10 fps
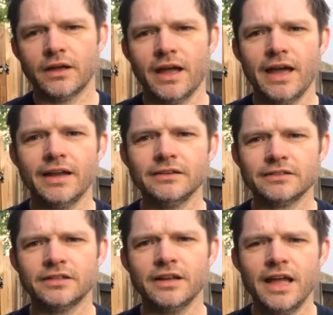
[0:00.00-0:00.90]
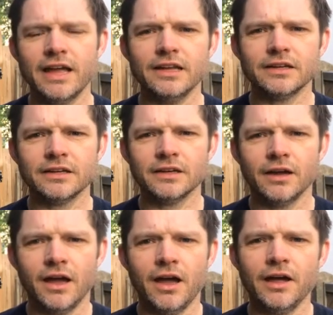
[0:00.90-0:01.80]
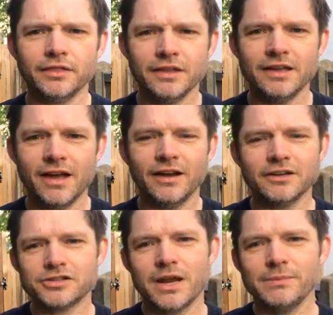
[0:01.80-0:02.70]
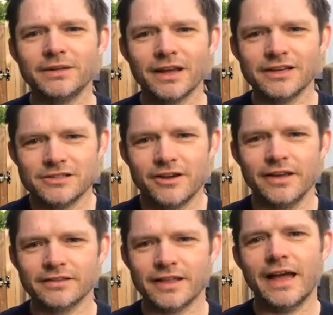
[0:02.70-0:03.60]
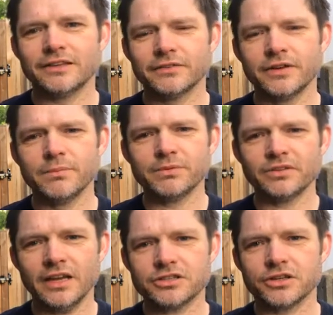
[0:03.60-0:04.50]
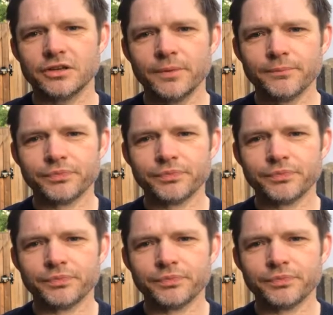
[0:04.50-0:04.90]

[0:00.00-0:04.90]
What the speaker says: And today, the unashamed danger is that of an obsession